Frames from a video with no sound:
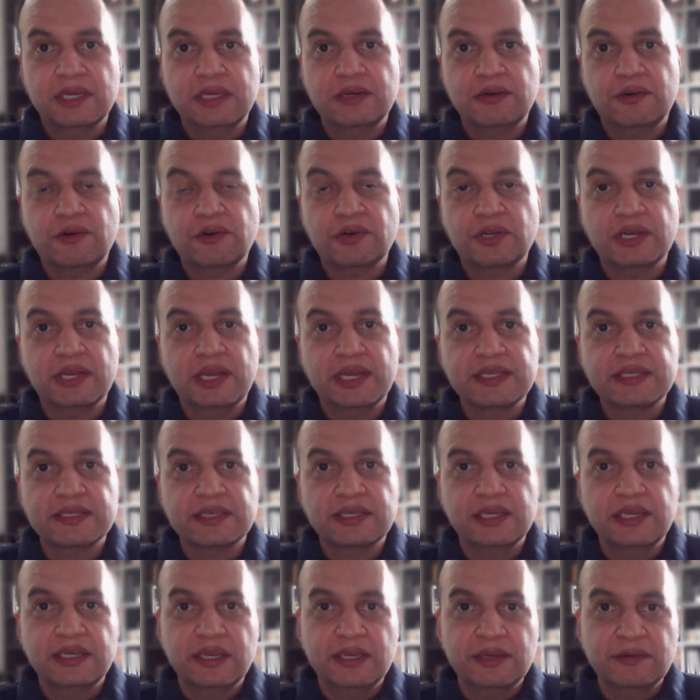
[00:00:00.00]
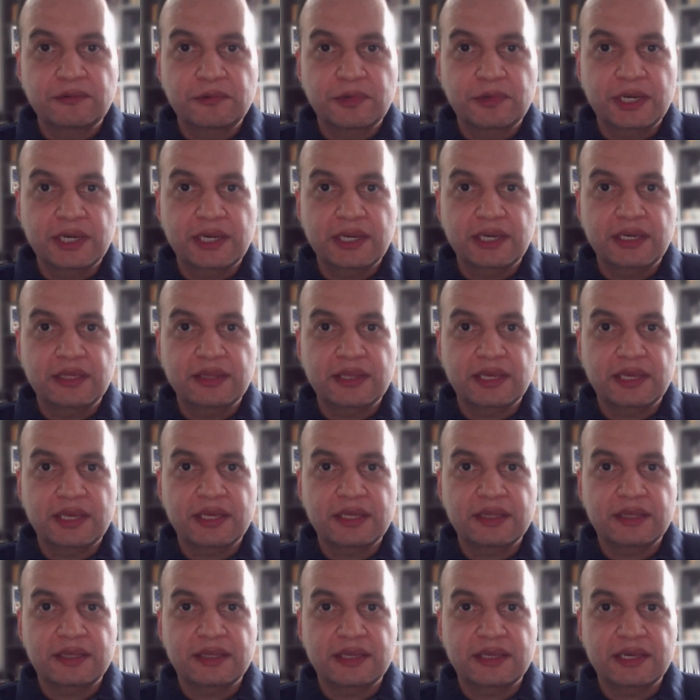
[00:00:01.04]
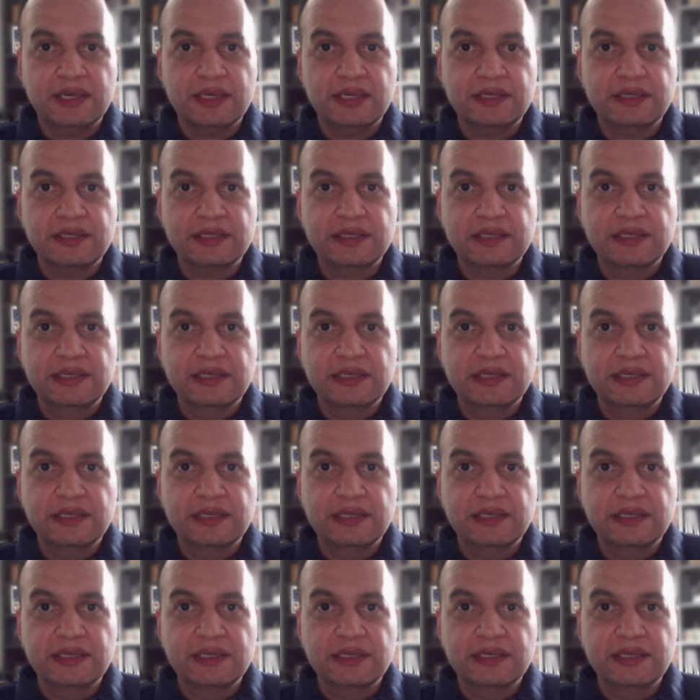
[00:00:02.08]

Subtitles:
and organizing in a way that